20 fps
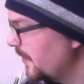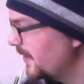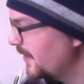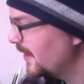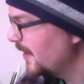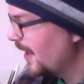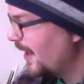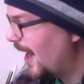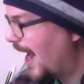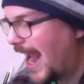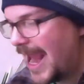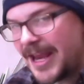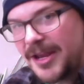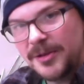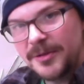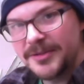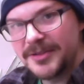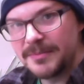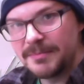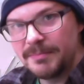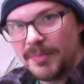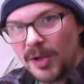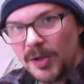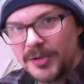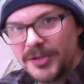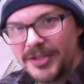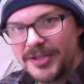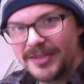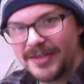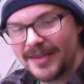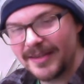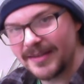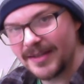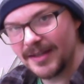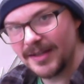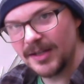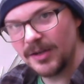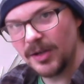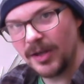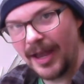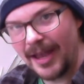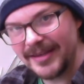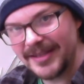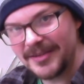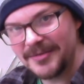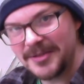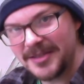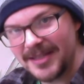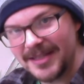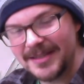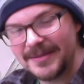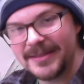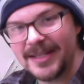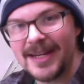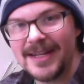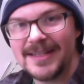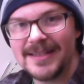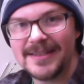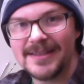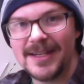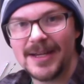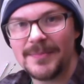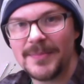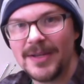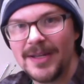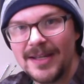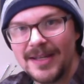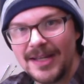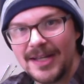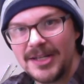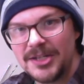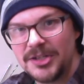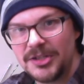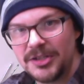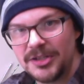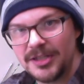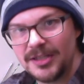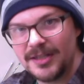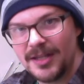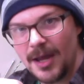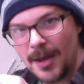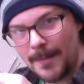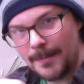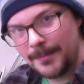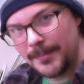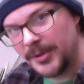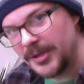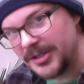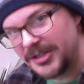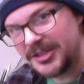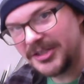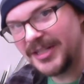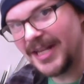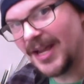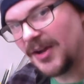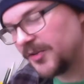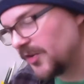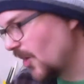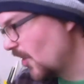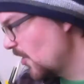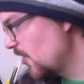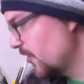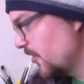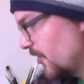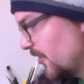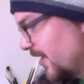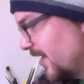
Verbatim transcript: since all these angles and bulges that the, as everything tightens up, it should push down